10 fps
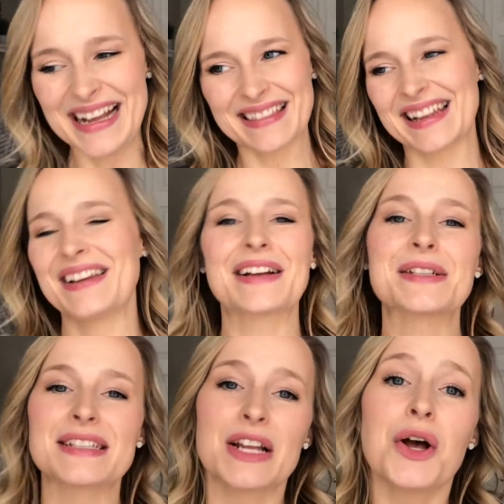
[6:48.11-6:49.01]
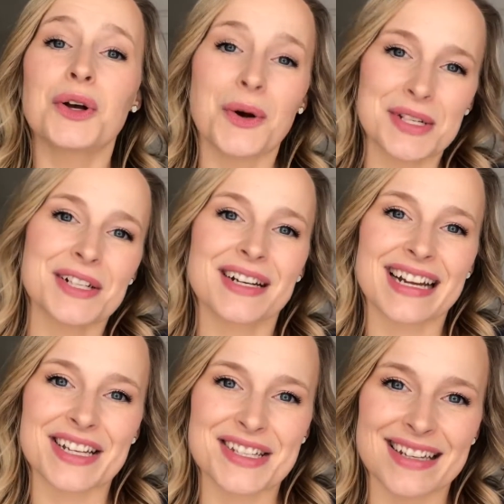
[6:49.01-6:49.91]
then you can just go to your
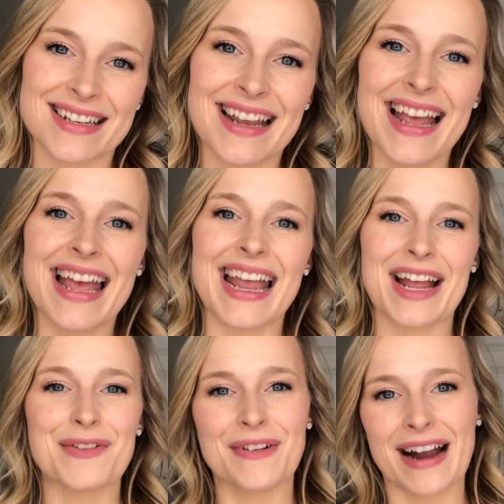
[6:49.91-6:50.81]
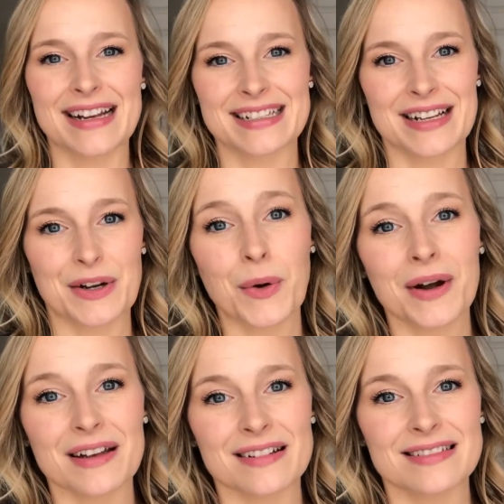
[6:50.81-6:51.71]
kitchen and find an
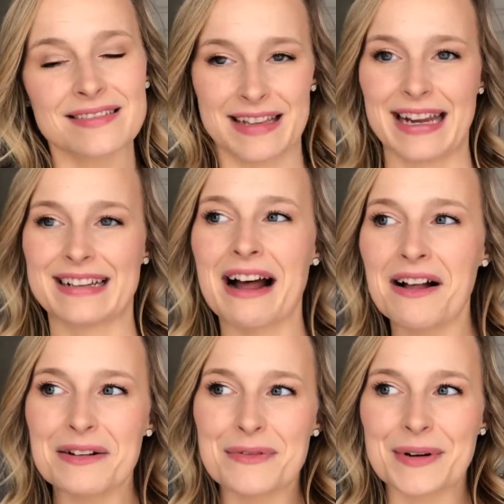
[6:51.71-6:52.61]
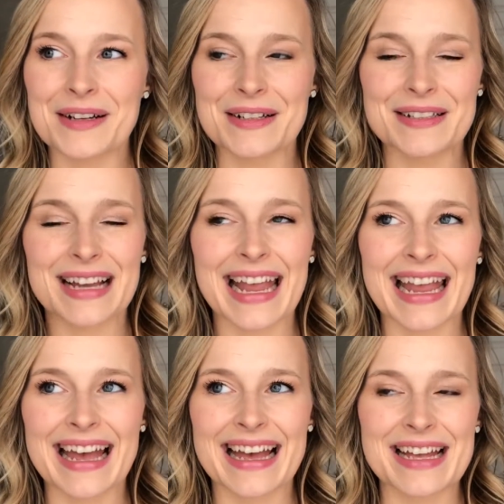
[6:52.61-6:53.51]
oil, like an olive oil,
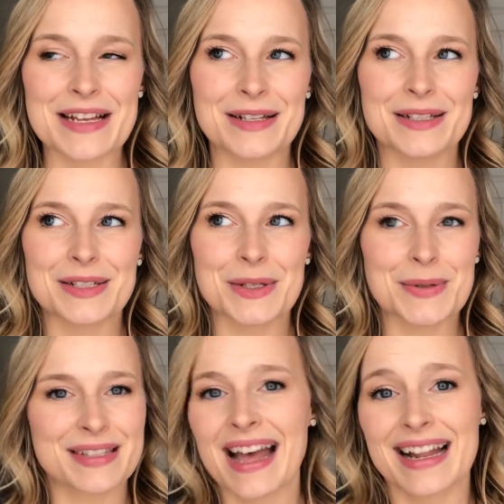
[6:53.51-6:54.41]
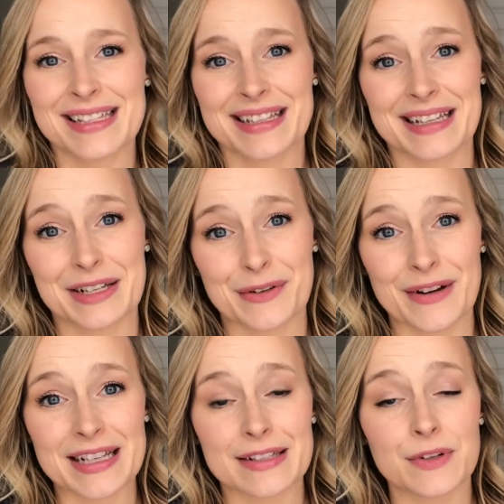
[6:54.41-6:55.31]
and use that to clean your
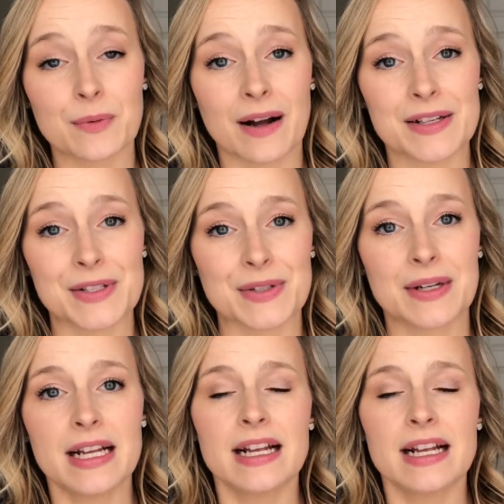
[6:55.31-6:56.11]
face if you want to.